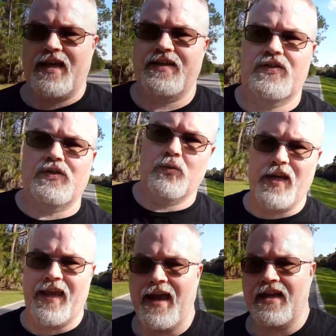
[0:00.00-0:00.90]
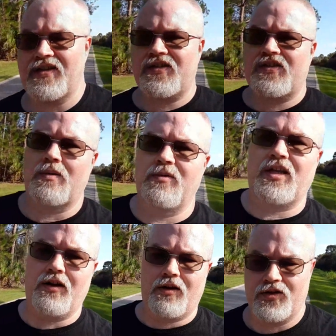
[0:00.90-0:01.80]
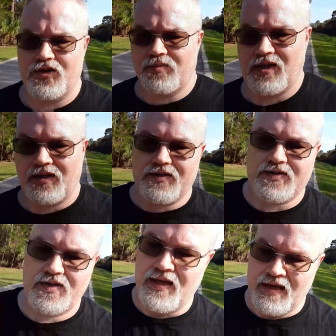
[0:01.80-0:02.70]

had to recast some of the characters because,